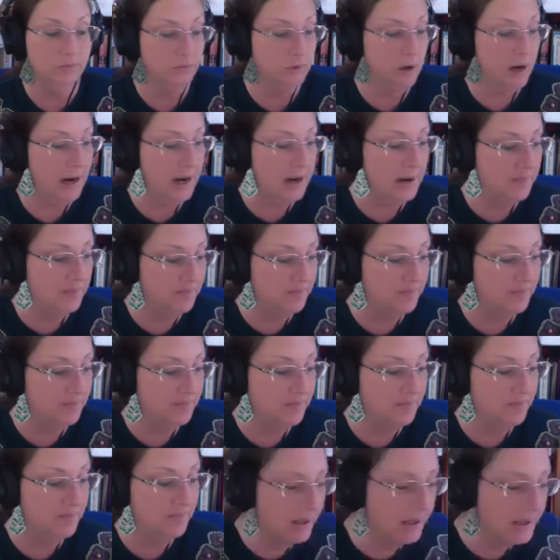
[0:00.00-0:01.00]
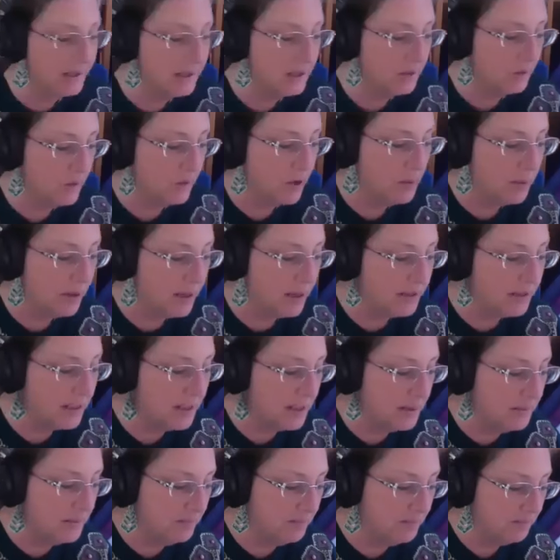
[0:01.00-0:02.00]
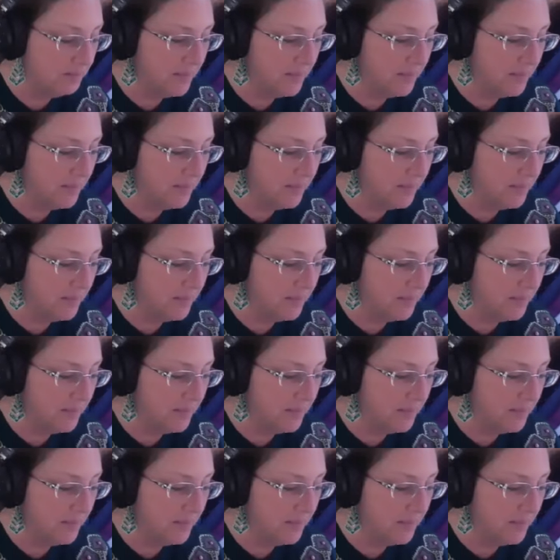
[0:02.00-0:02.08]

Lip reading: right? Re-listen.